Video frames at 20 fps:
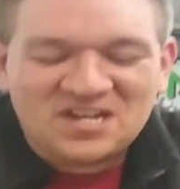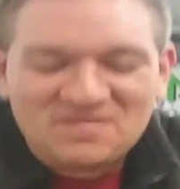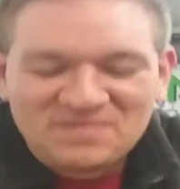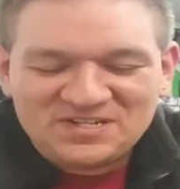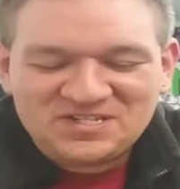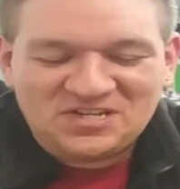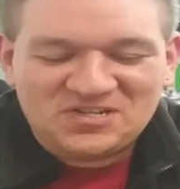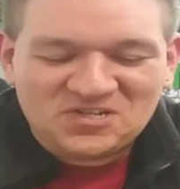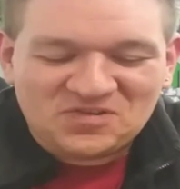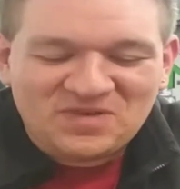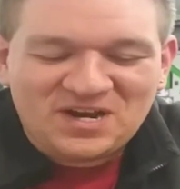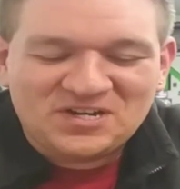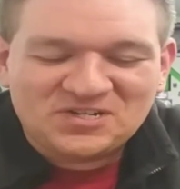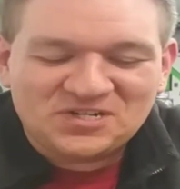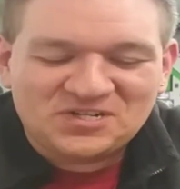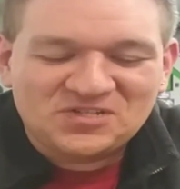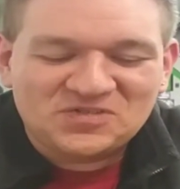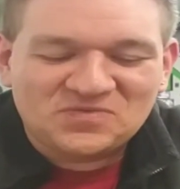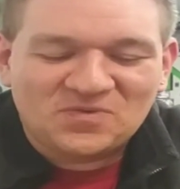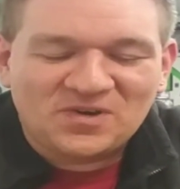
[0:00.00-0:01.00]
be
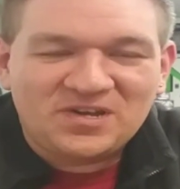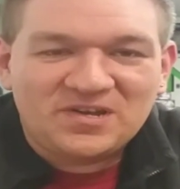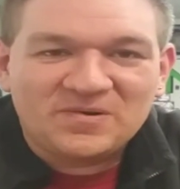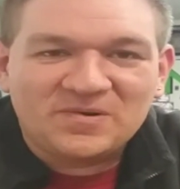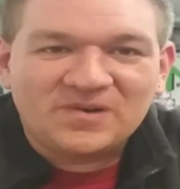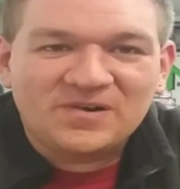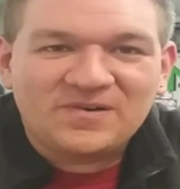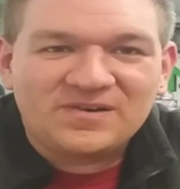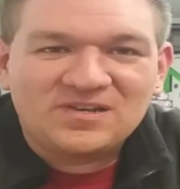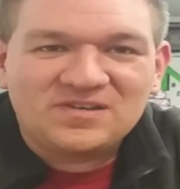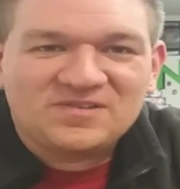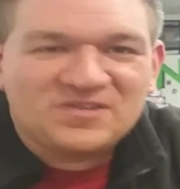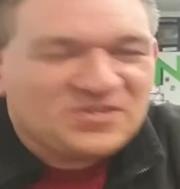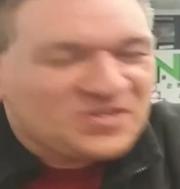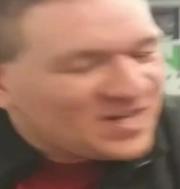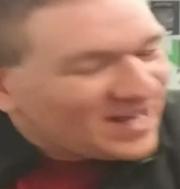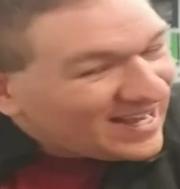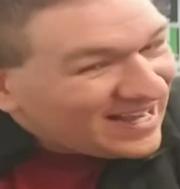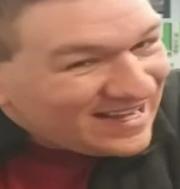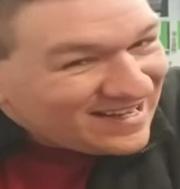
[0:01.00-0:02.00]
situations where you are going to
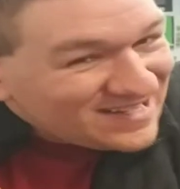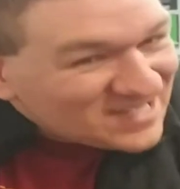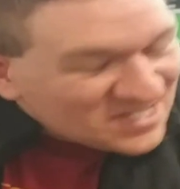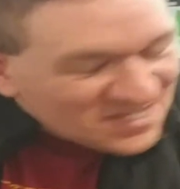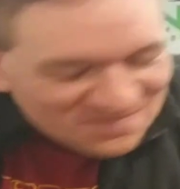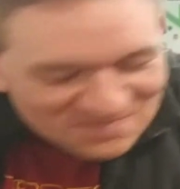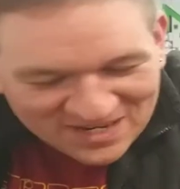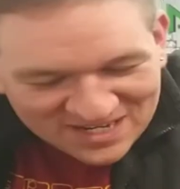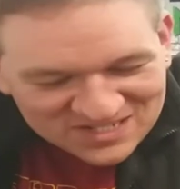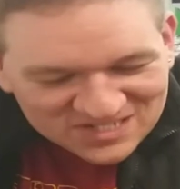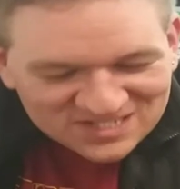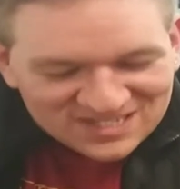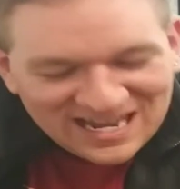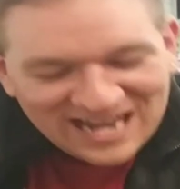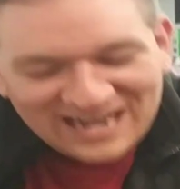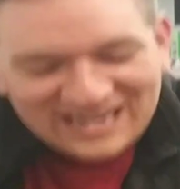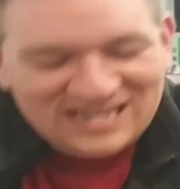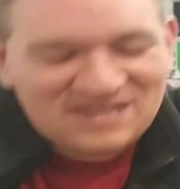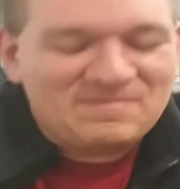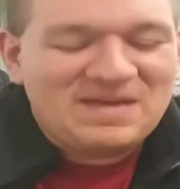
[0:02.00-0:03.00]
just miss
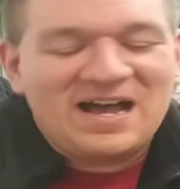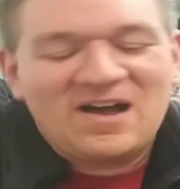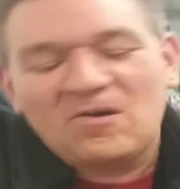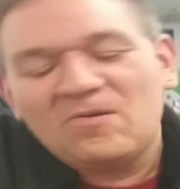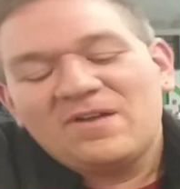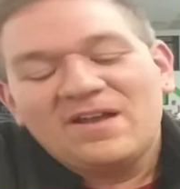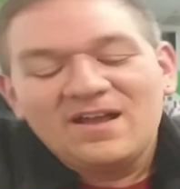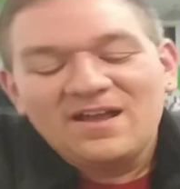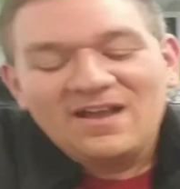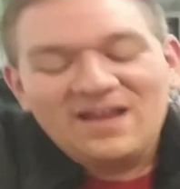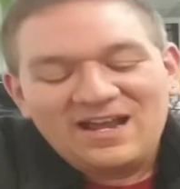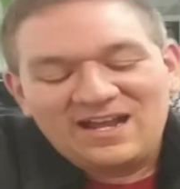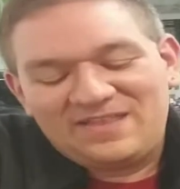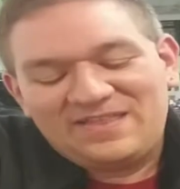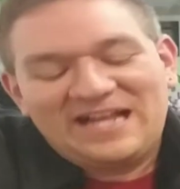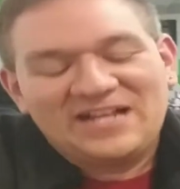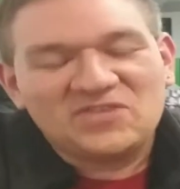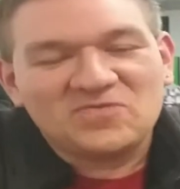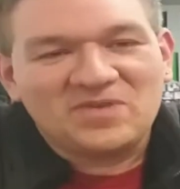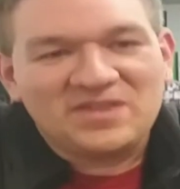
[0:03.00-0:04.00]
knocking him out, and
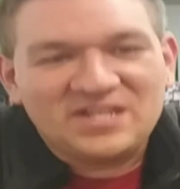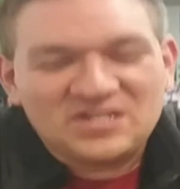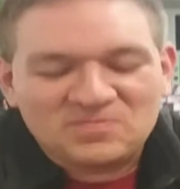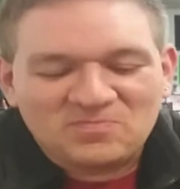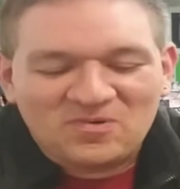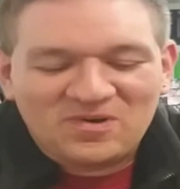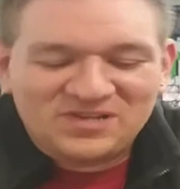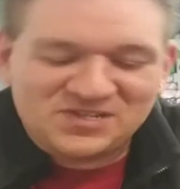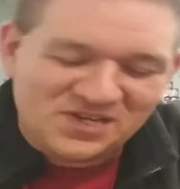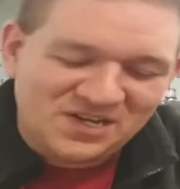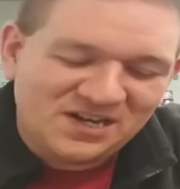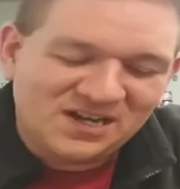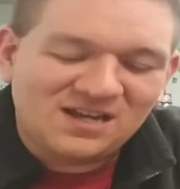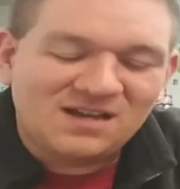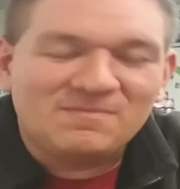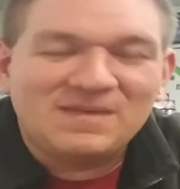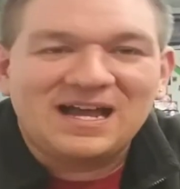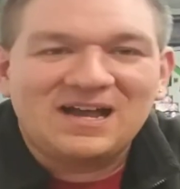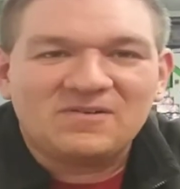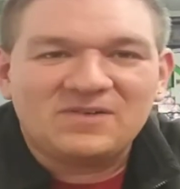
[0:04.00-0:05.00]
that's when this boy is going to come out.